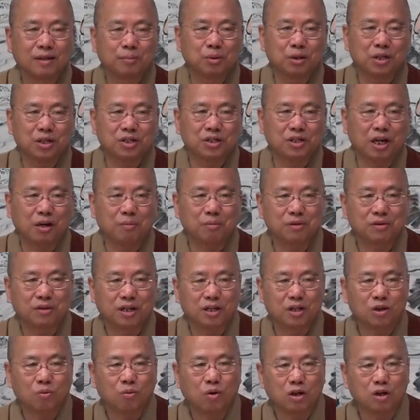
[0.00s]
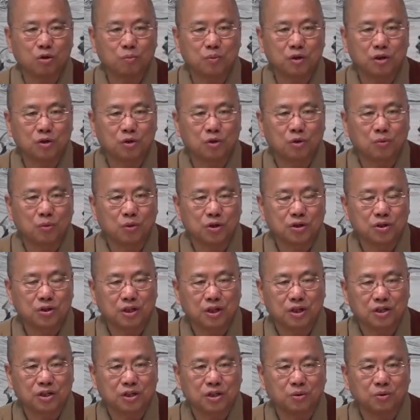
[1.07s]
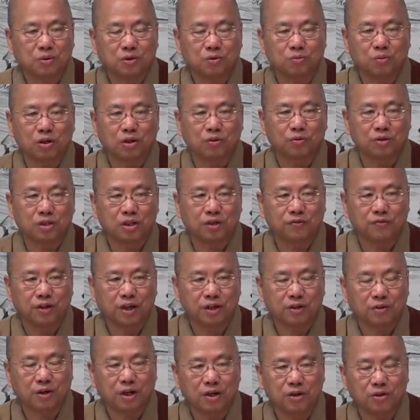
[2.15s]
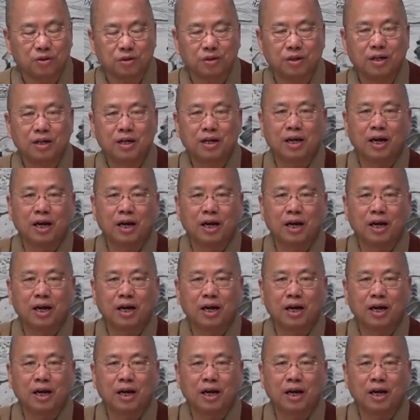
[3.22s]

put a statement that you want to be a university student, want to receive the education,